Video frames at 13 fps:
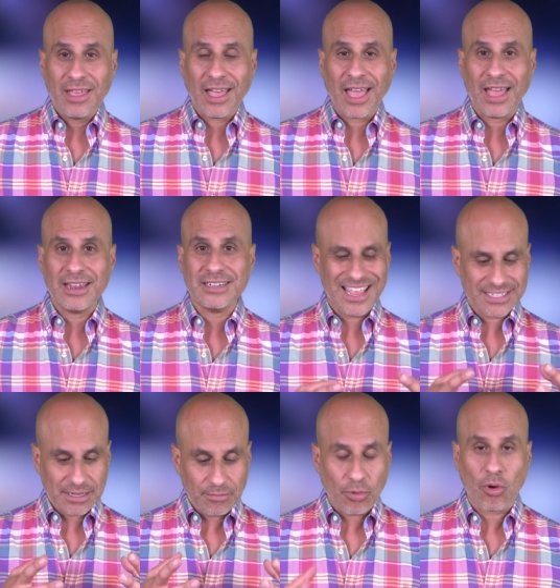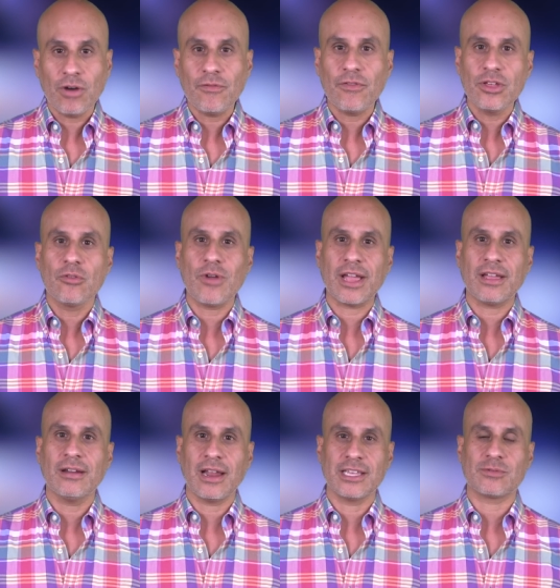And it's important for you to
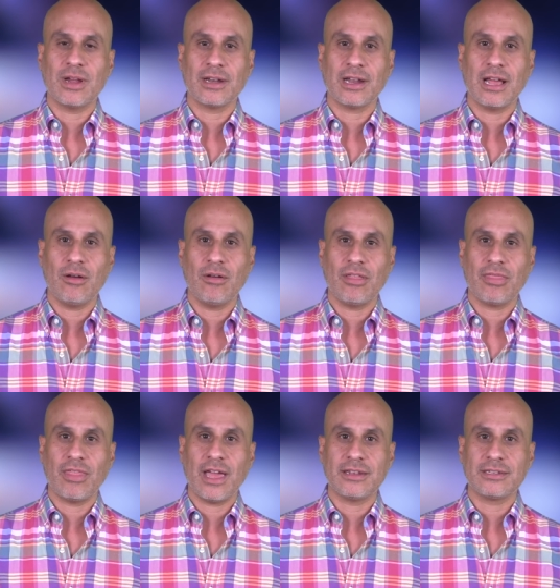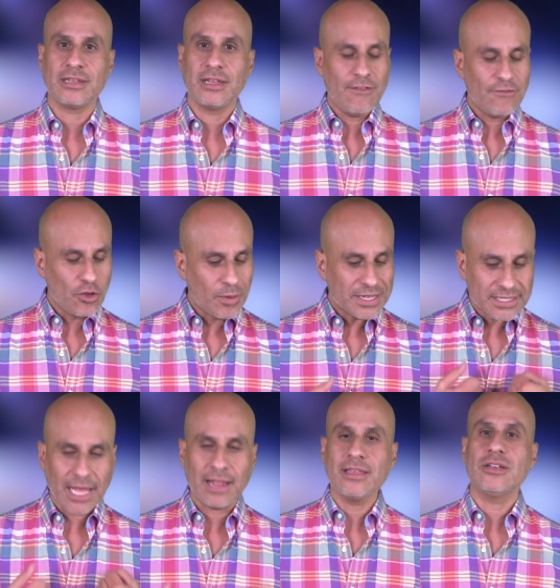recognize right now that if you've been
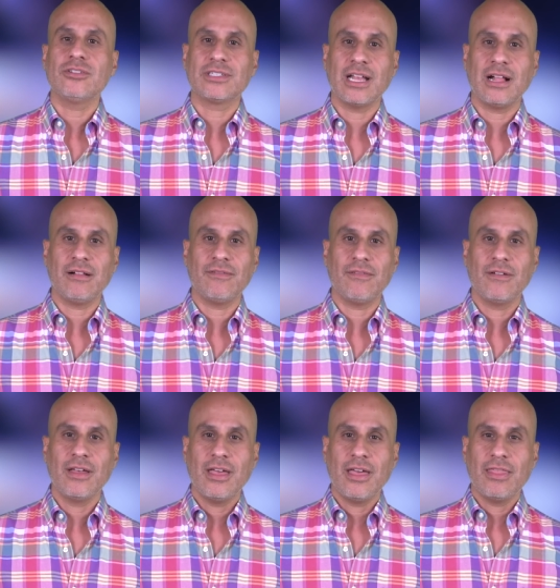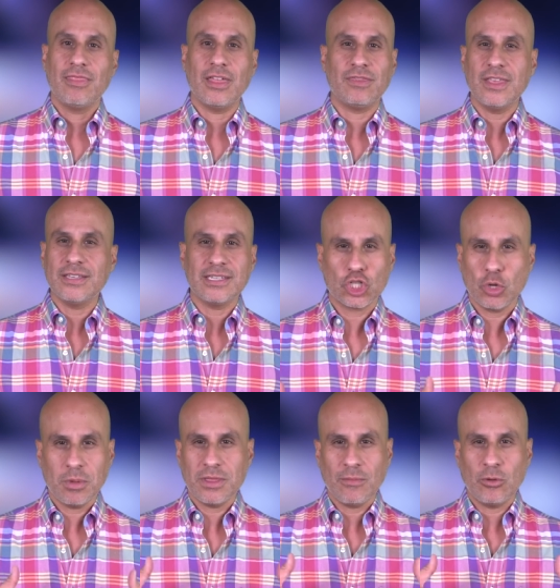telling yourself that this should
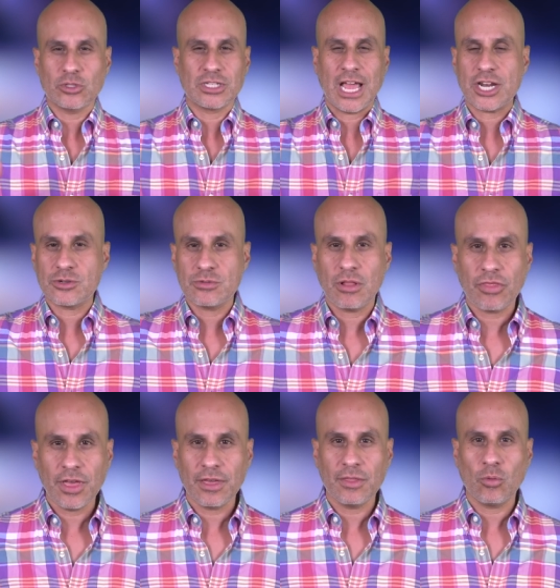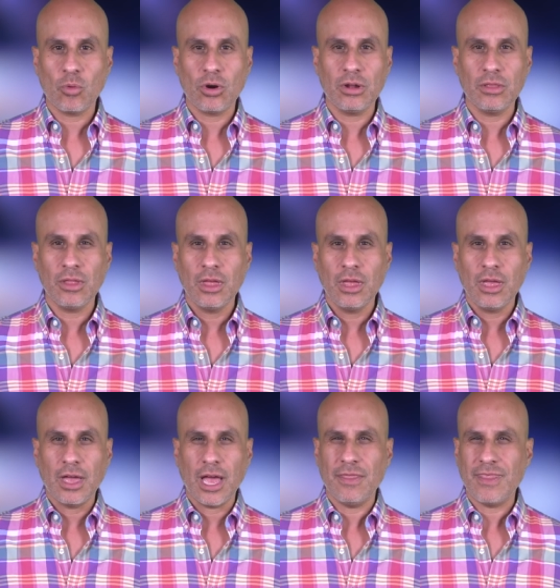be the most natural thing in the world,
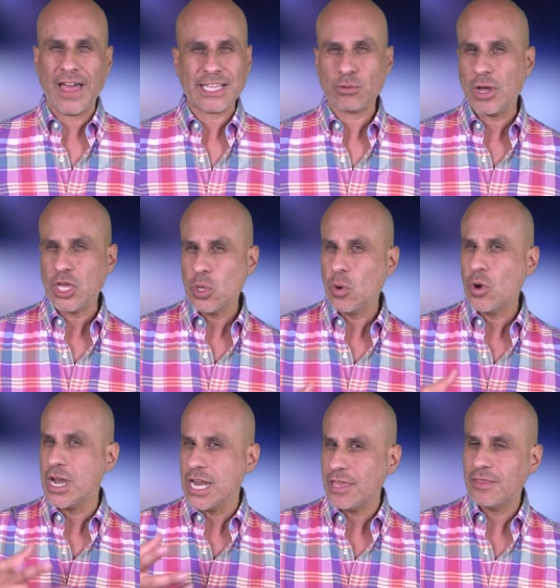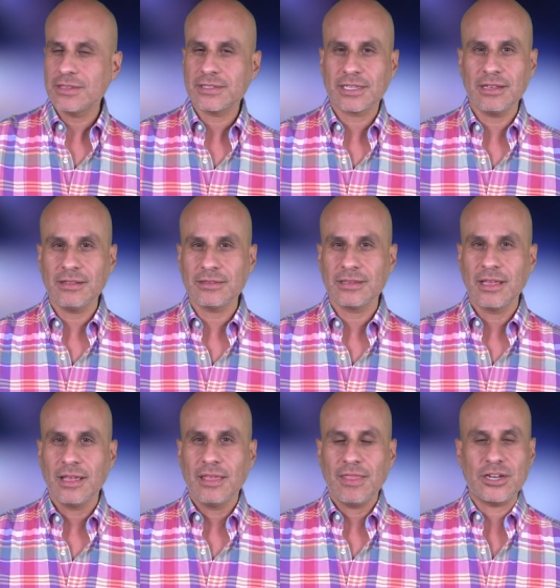and that's why you don't need the skills,
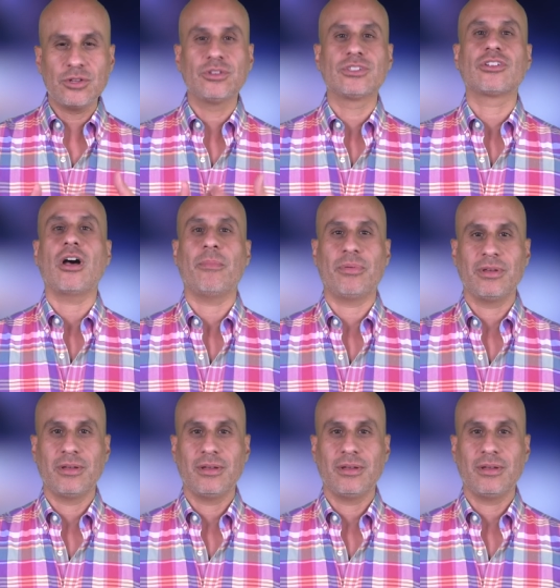that you stop.